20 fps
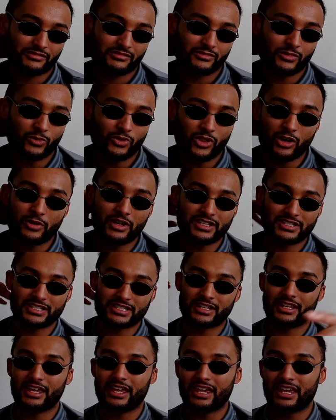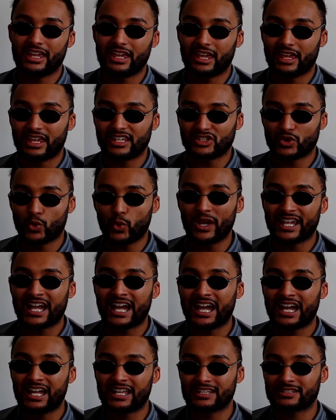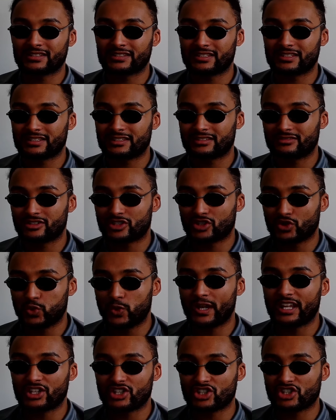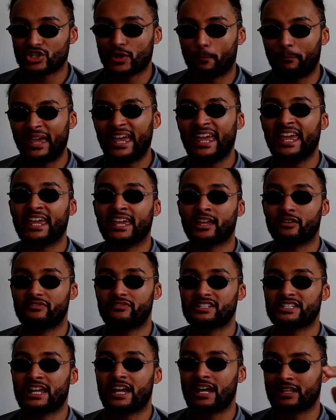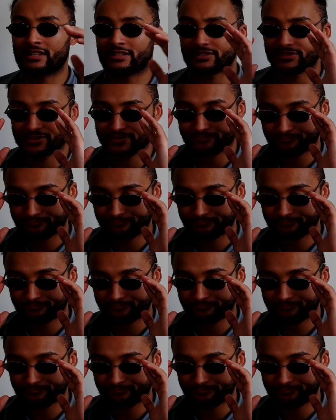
Although his quick hands, the twitch, the ping of his hands